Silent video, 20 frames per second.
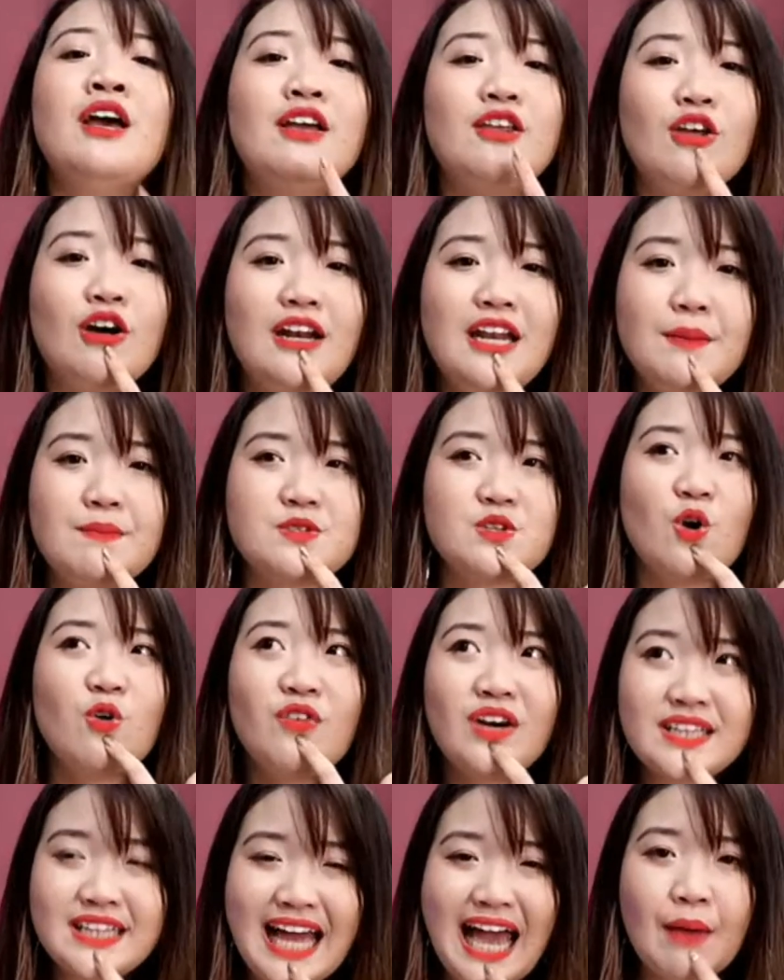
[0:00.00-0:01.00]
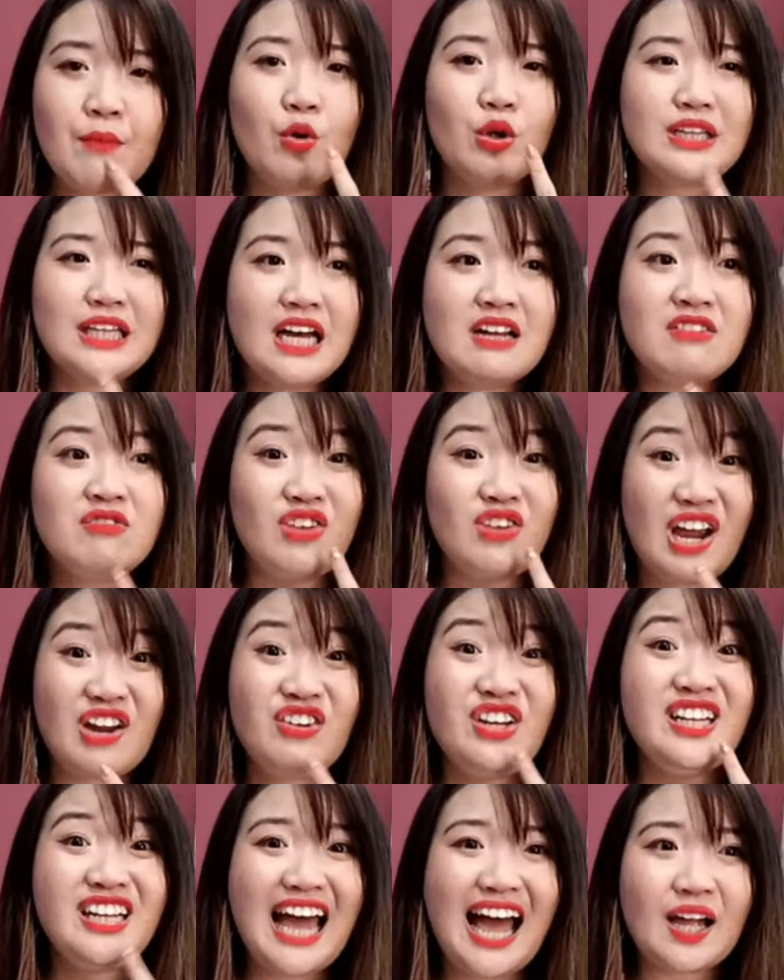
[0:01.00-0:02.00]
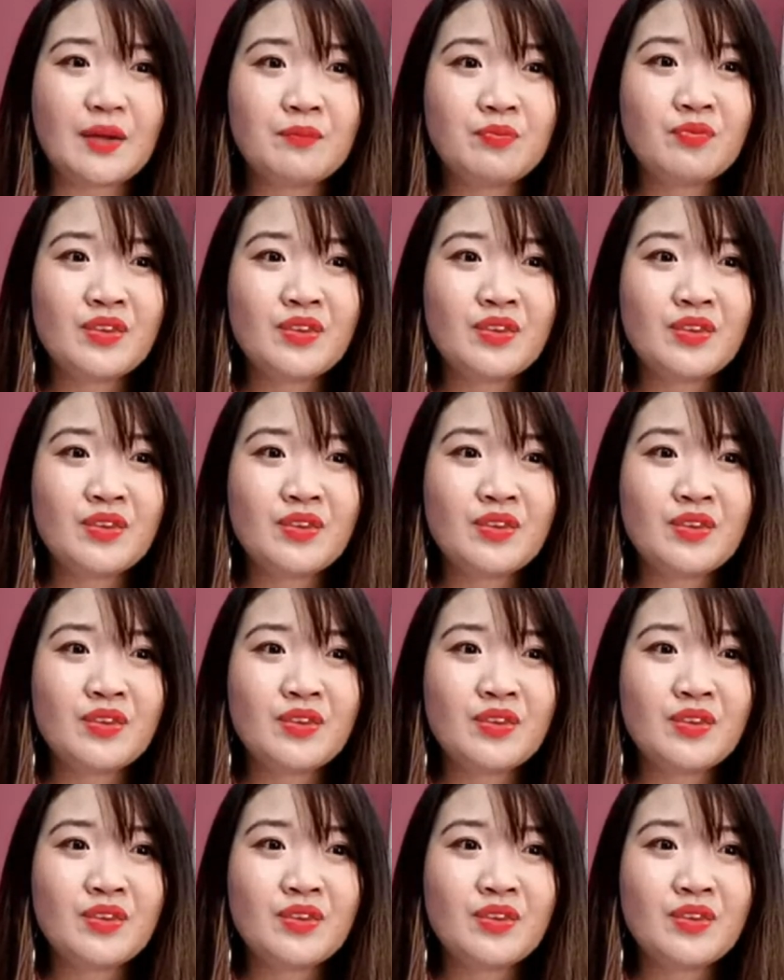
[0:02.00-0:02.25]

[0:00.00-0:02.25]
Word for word: Your lips over time will turn very dark.